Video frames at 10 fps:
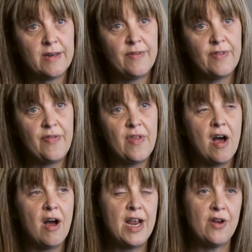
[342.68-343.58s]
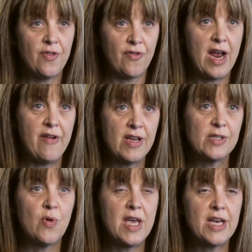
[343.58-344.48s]
than they are in other
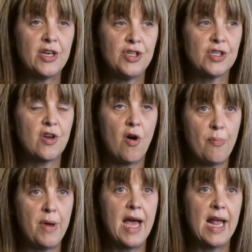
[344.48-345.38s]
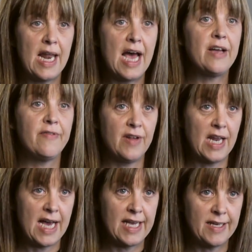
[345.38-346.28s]
areas where you can just compare like for
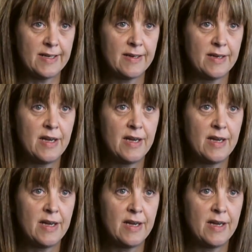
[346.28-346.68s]
like.